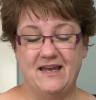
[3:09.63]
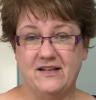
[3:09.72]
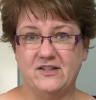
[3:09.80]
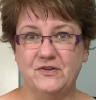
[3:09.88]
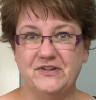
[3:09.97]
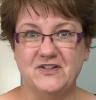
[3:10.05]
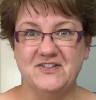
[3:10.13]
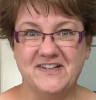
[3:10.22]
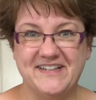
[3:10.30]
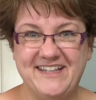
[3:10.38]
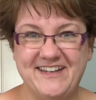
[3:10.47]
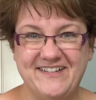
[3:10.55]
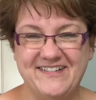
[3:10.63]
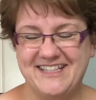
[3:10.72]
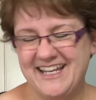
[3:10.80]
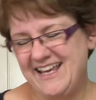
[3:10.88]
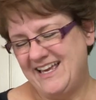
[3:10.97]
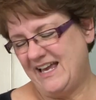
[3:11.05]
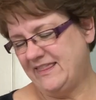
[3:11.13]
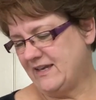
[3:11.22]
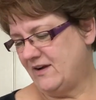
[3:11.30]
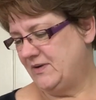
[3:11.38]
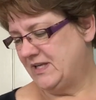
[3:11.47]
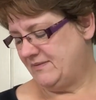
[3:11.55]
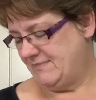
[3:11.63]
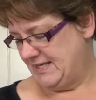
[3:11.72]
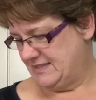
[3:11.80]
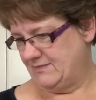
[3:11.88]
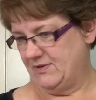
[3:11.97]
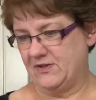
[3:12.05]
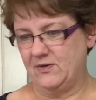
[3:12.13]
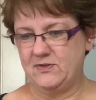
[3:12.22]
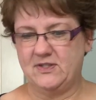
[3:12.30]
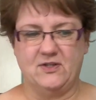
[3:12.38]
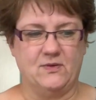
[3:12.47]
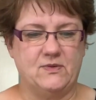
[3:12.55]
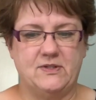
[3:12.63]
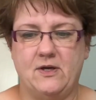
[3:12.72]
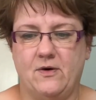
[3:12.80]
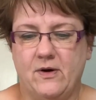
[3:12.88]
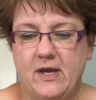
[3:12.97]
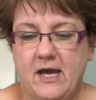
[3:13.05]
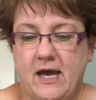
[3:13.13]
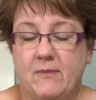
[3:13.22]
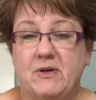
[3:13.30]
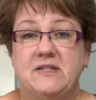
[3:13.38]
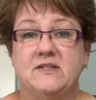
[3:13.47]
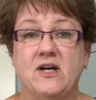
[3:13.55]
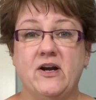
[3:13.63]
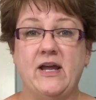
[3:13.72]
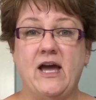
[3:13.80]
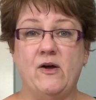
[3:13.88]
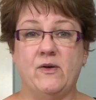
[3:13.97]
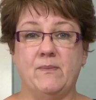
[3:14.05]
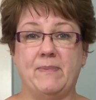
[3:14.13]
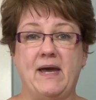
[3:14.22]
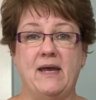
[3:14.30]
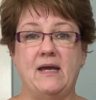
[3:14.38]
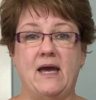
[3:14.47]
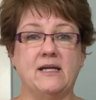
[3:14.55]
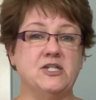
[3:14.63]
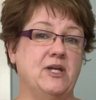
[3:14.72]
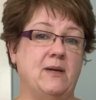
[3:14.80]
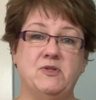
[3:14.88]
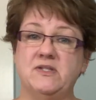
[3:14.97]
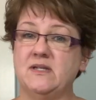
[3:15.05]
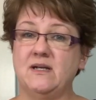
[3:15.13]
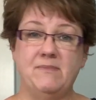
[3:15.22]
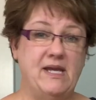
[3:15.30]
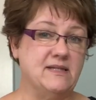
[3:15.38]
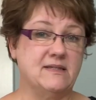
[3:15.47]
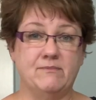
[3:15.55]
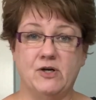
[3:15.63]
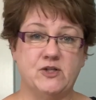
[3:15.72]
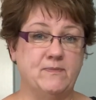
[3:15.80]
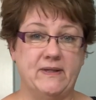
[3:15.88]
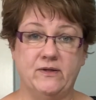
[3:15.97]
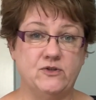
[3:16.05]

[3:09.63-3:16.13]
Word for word: Don't those look cute? I thought we could make some of those too. So I'm gonna start out by, actually, I'm just gonna make some marshmallow